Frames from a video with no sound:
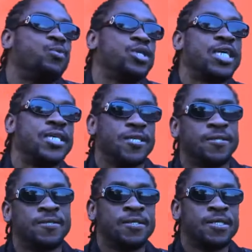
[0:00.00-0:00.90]
deep within.
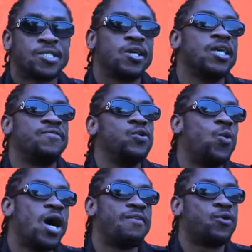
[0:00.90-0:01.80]
So if
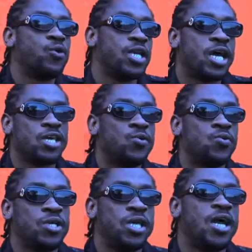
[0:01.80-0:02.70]
you have good in
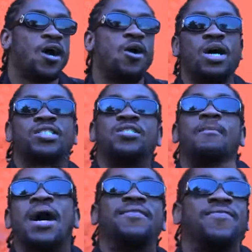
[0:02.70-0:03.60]
you, you're not going to watch
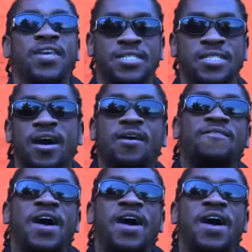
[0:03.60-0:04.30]
the bad face. You're going to